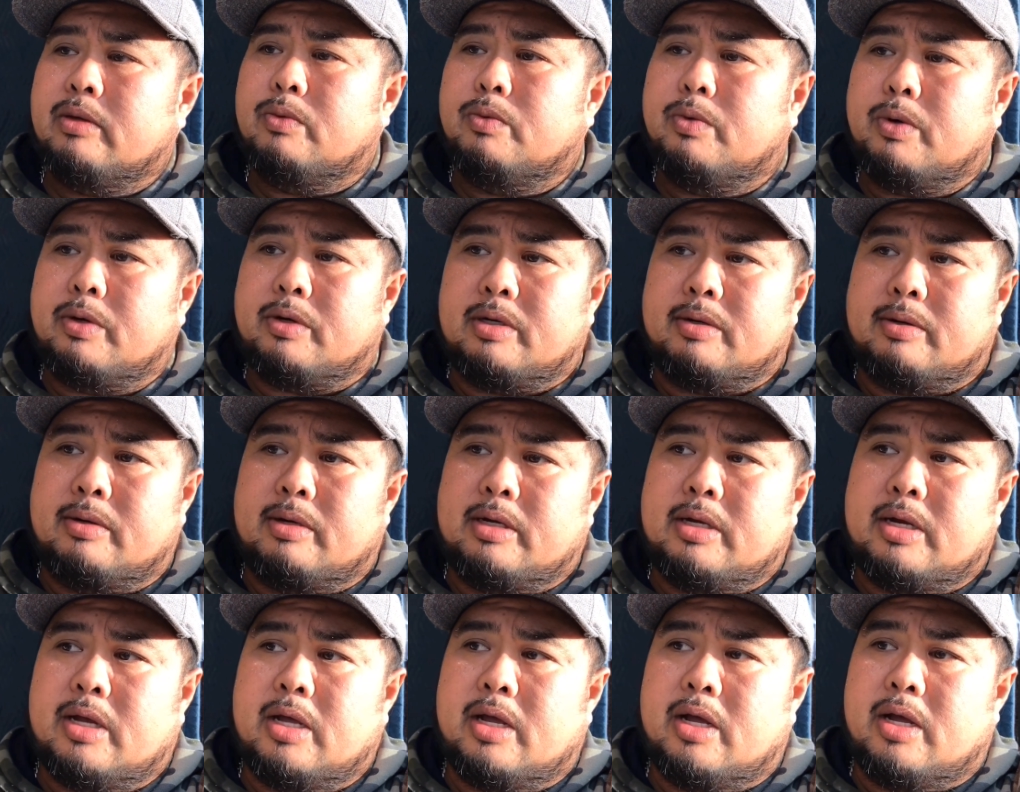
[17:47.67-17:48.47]
with
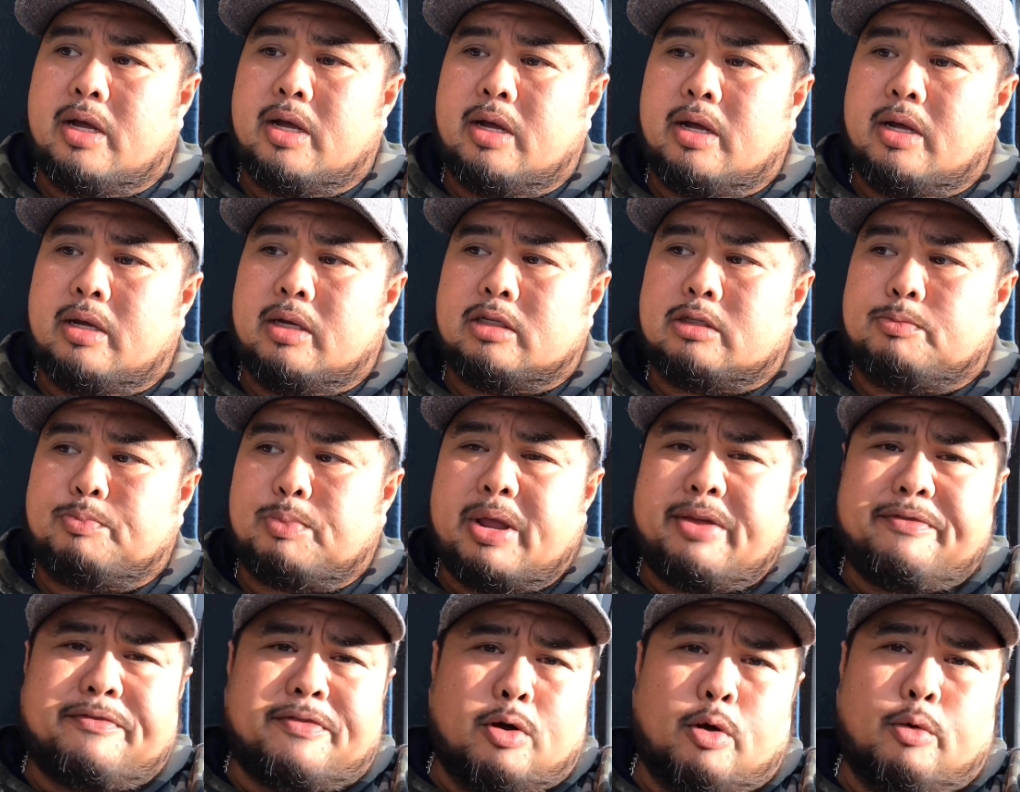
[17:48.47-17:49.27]
the
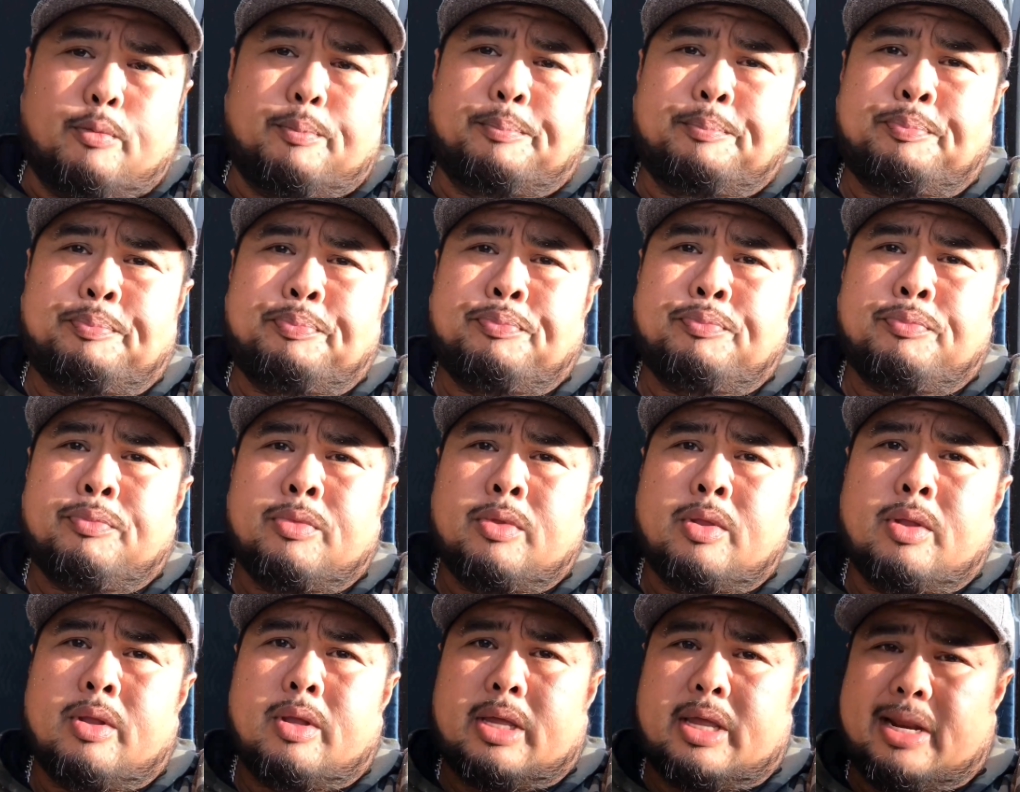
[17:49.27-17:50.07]
spray foam
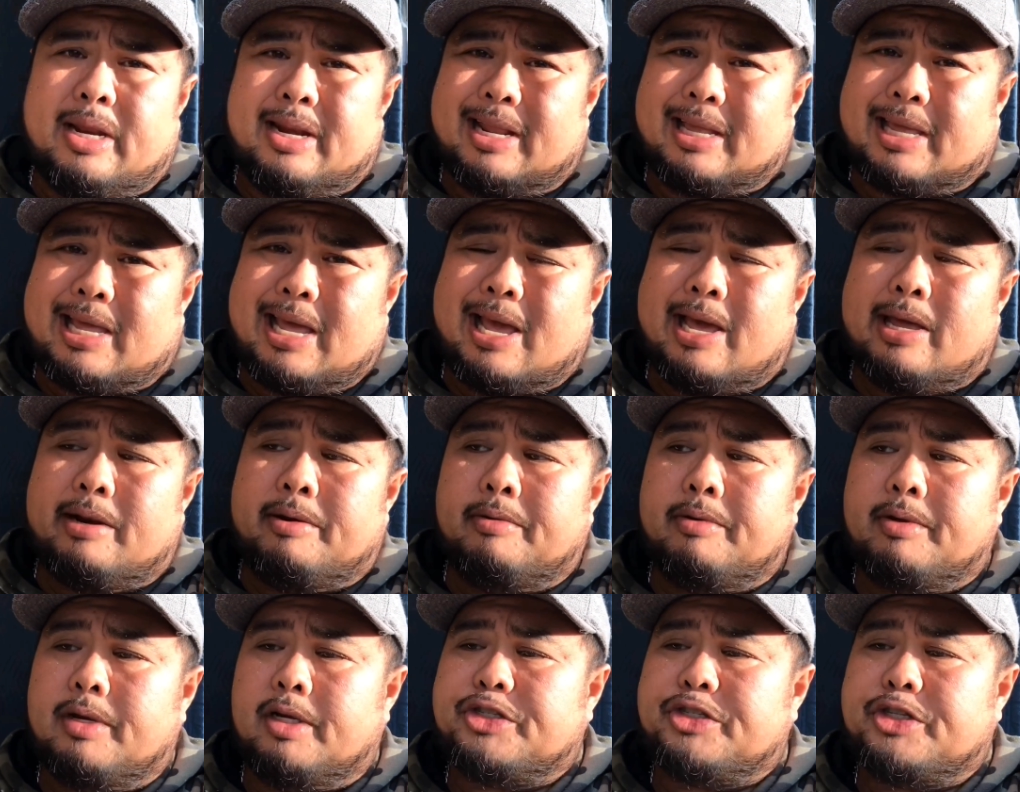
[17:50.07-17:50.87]
in the
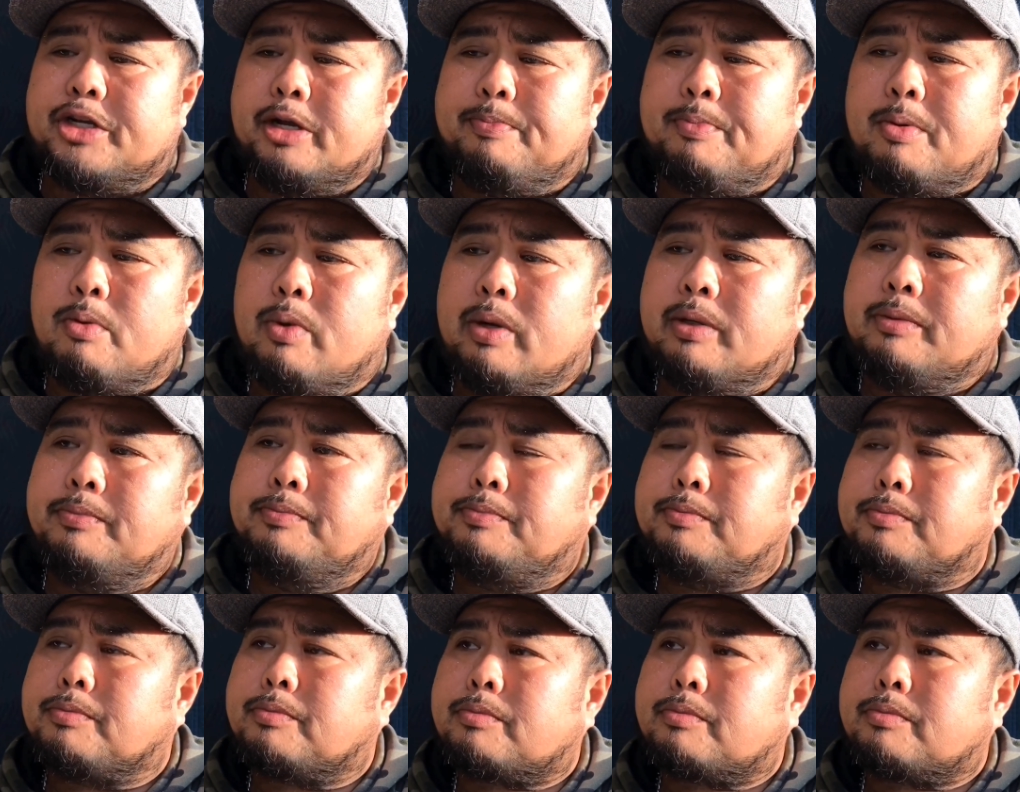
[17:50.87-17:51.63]
can, the cheaper one,